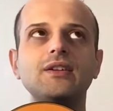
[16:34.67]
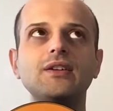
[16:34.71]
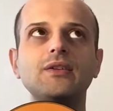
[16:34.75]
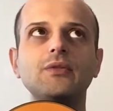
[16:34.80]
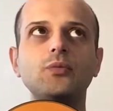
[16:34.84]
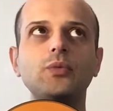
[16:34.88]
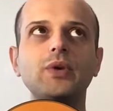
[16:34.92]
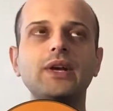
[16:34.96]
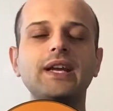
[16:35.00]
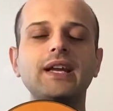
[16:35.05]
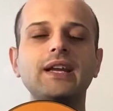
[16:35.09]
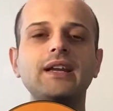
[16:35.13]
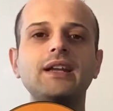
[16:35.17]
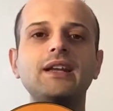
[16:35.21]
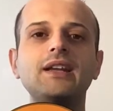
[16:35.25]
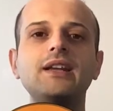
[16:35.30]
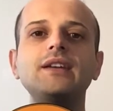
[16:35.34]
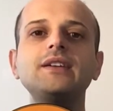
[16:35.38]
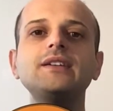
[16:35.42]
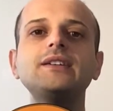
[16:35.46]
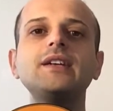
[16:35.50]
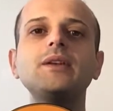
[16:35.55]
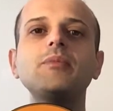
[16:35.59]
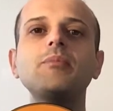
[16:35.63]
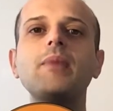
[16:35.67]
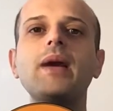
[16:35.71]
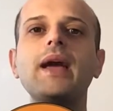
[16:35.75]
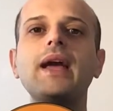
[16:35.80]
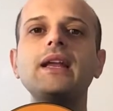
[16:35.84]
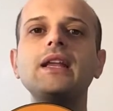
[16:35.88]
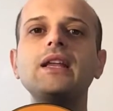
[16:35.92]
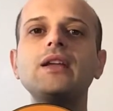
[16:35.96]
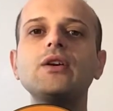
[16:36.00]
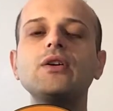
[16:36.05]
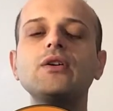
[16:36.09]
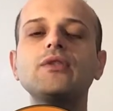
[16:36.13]
we can hear in
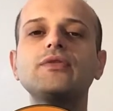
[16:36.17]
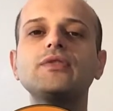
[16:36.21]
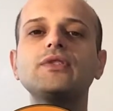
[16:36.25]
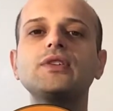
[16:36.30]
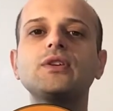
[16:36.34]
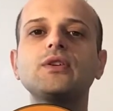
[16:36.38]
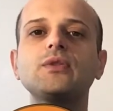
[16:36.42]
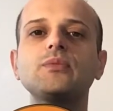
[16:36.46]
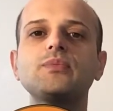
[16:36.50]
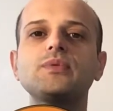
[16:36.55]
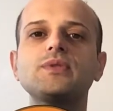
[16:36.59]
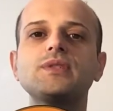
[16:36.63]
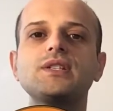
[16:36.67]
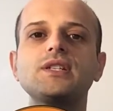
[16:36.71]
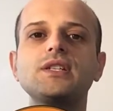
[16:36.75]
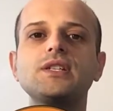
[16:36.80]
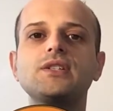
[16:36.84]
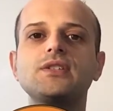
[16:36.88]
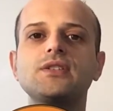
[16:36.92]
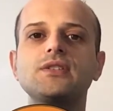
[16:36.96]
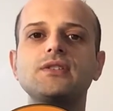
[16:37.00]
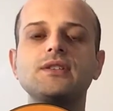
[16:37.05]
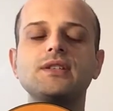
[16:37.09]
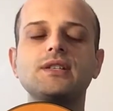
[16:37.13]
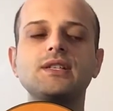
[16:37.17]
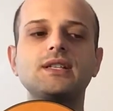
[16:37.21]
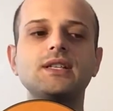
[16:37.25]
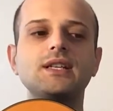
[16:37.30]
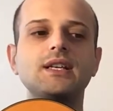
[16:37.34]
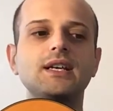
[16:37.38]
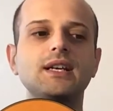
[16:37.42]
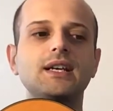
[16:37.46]
many of the compositions,